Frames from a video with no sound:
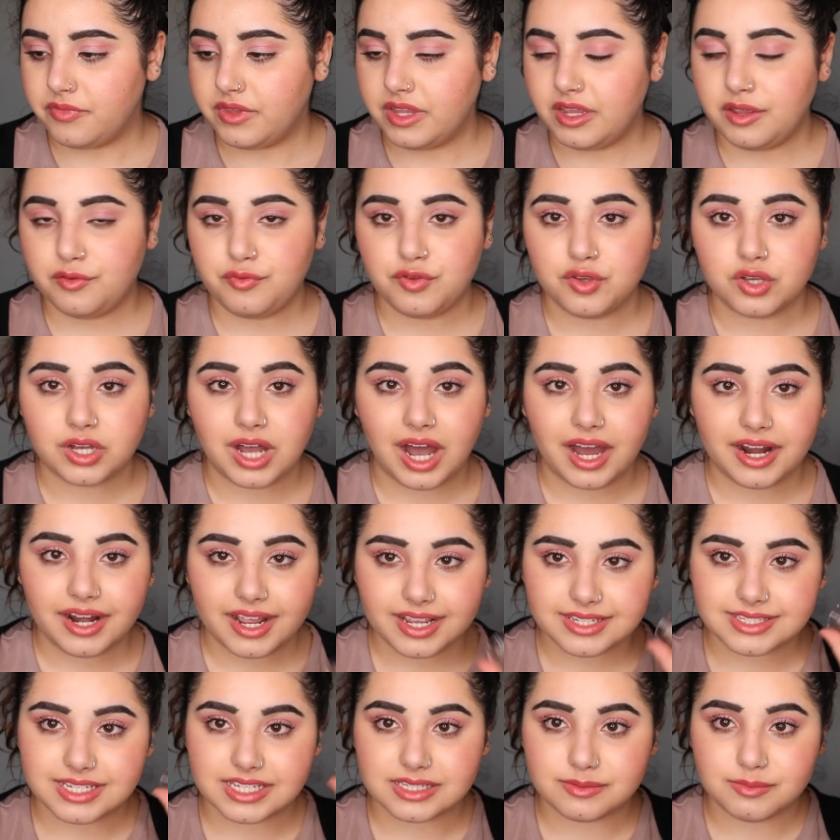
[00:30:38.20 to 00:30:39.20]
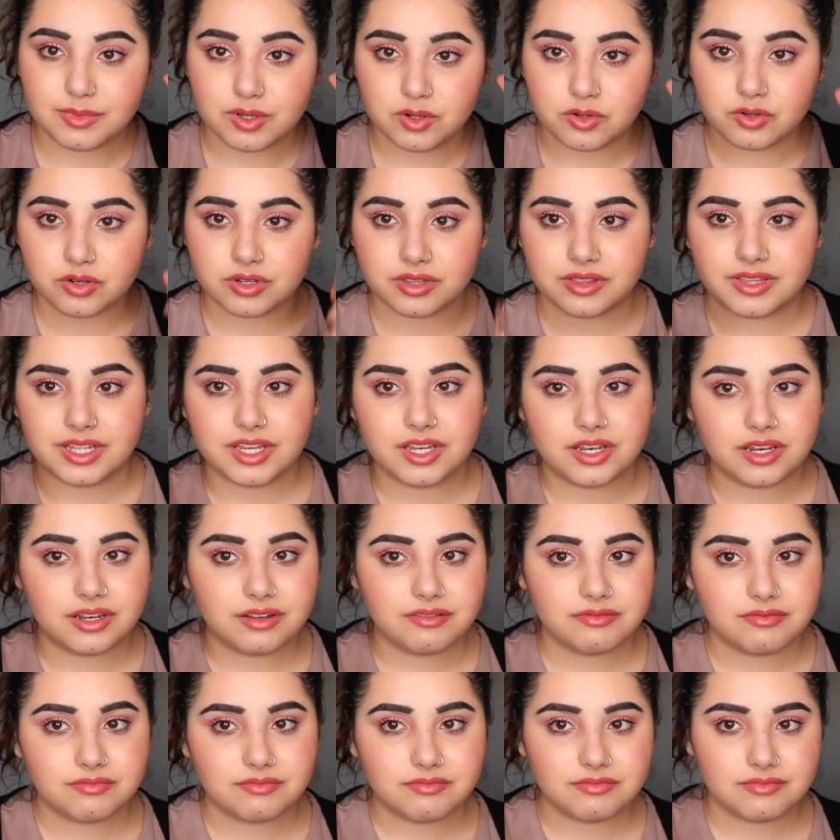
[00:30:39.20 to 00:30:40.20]
If you can't access milk, then
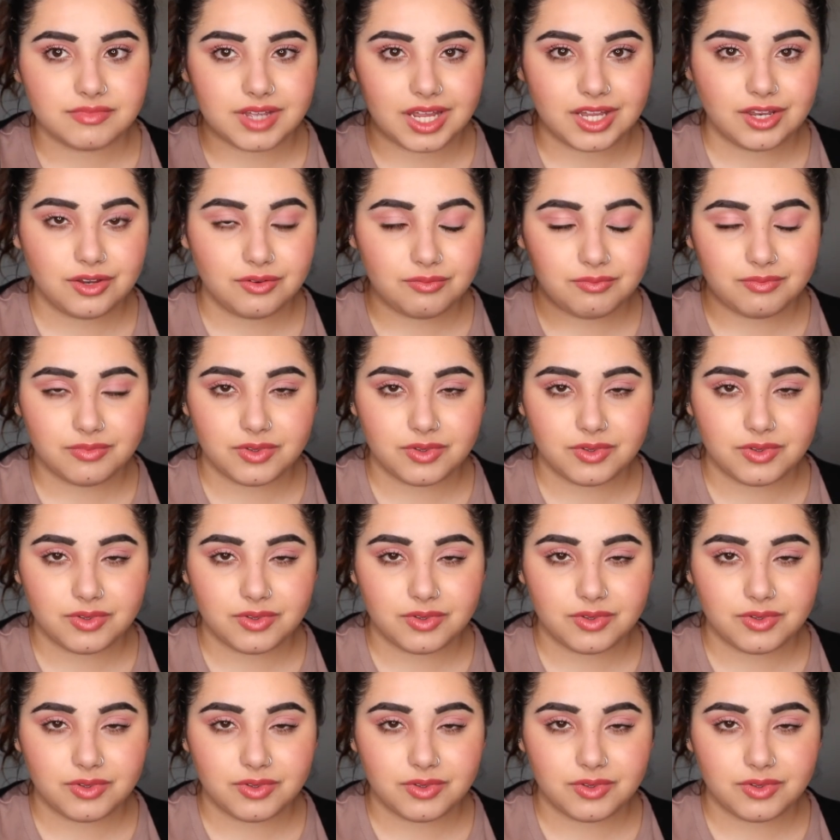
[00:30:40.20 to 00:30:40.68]
and